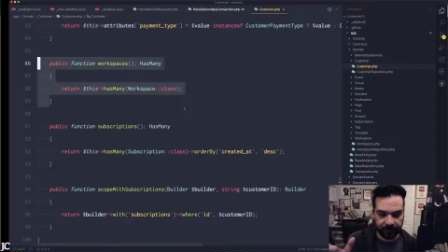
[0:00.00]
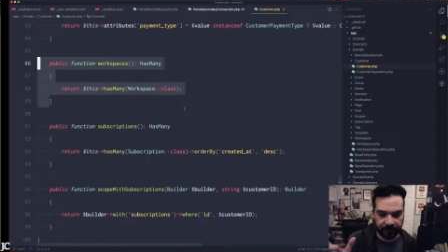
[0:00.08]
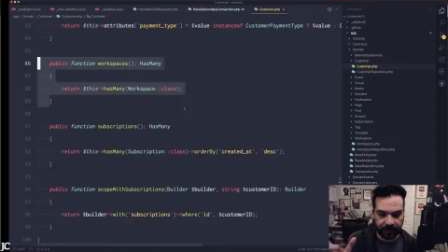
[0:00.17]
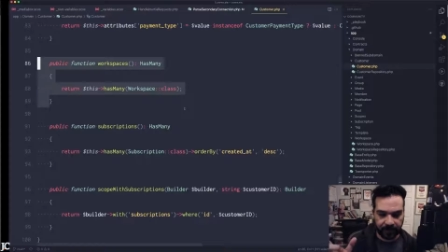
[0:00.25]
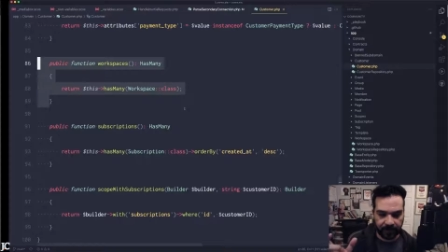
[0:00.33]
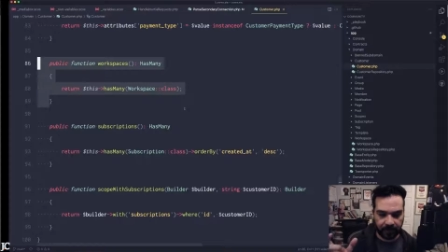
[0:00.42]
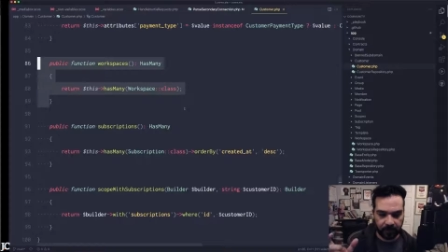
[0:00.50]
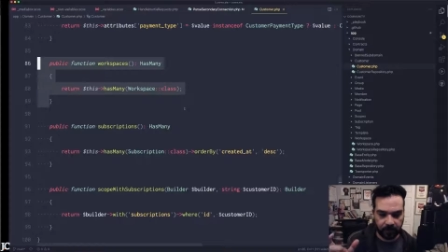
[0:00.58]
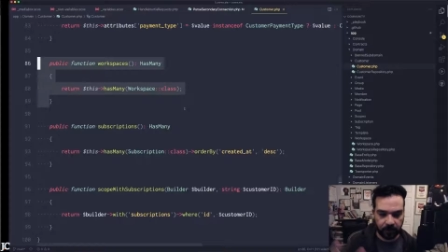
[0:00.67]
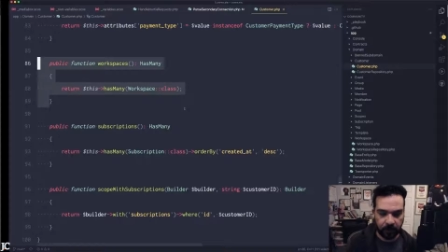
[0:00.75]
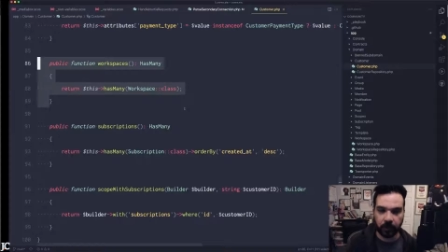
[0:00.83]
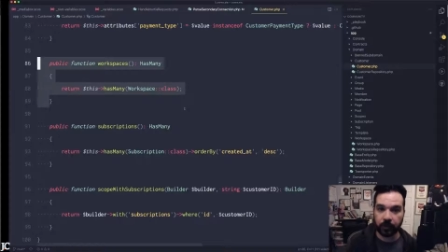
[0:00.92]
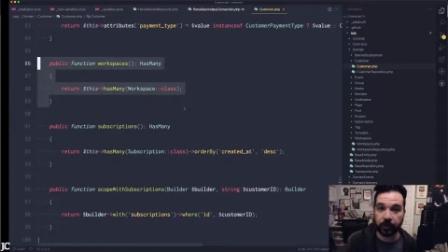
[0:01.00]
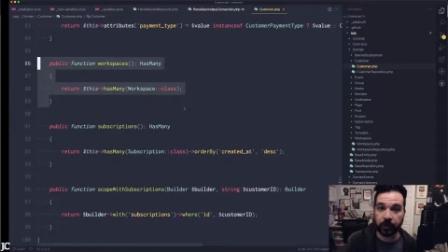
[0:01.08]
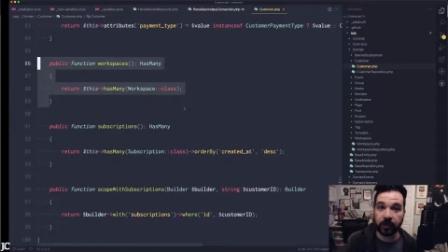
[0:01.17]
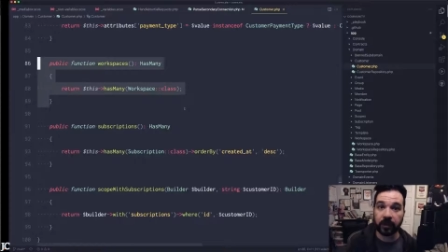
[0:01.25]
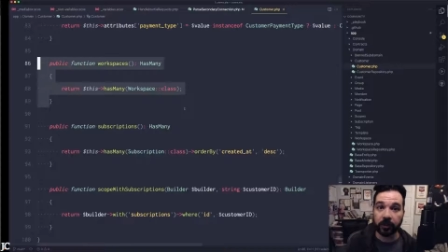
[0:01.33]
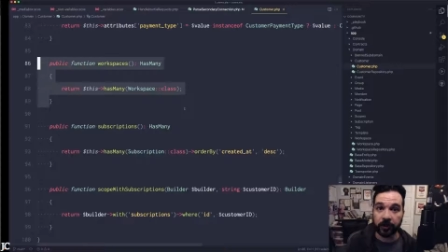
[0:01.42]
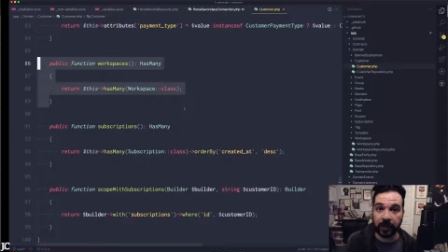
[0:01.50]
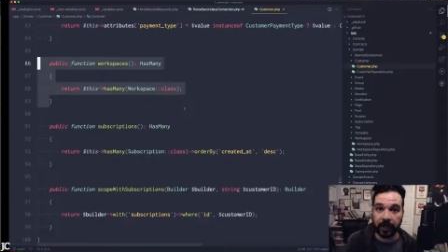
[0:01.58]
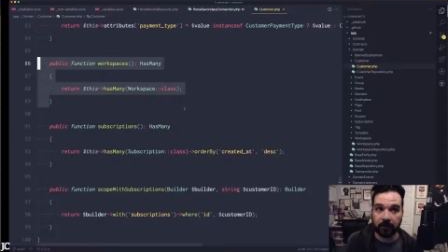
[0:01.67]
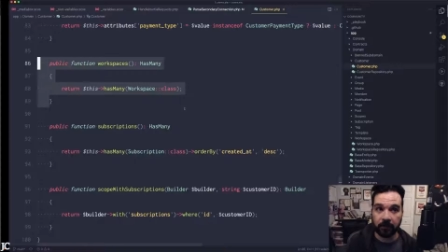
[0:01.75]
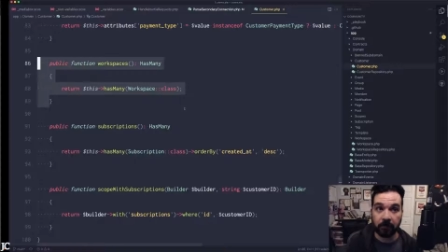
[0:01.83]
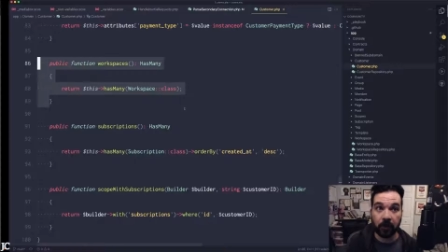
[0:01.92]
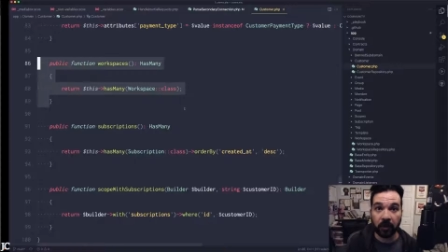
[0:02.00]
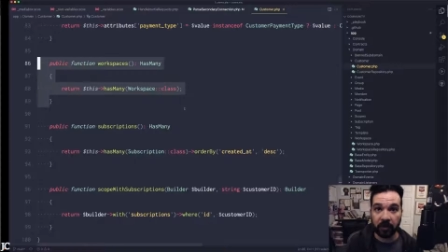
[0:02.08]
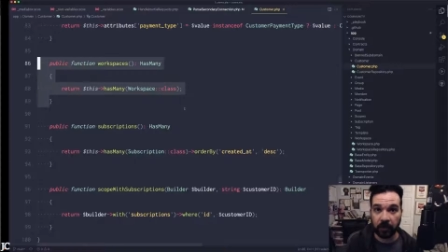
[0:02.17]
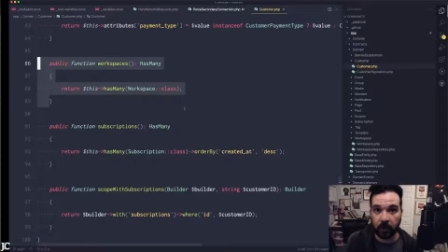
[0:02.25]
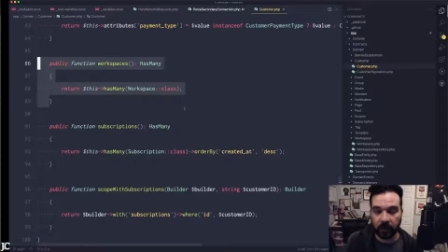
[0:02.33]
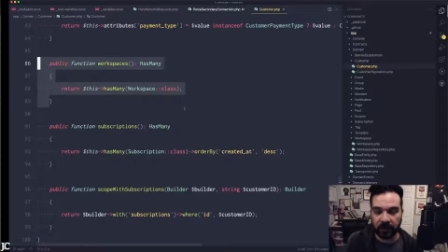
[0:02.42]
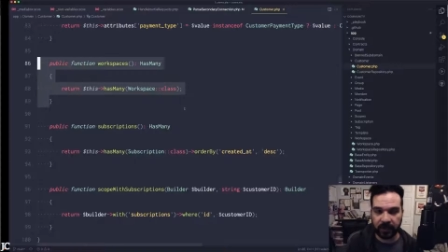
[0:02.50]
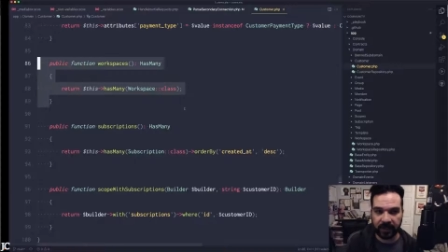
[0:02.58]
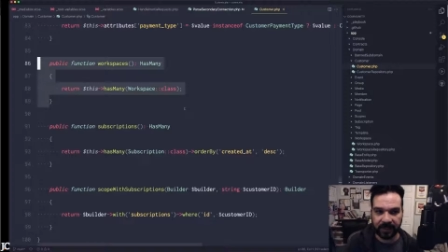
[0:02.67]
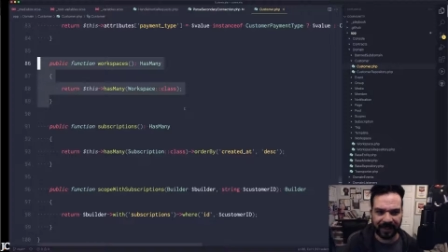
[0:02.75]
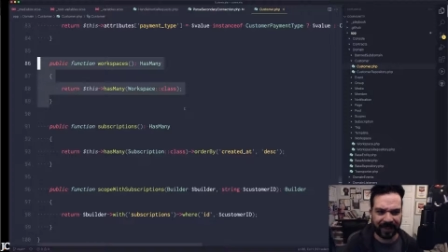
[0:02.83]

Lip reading: and the user can create multiple workspaces.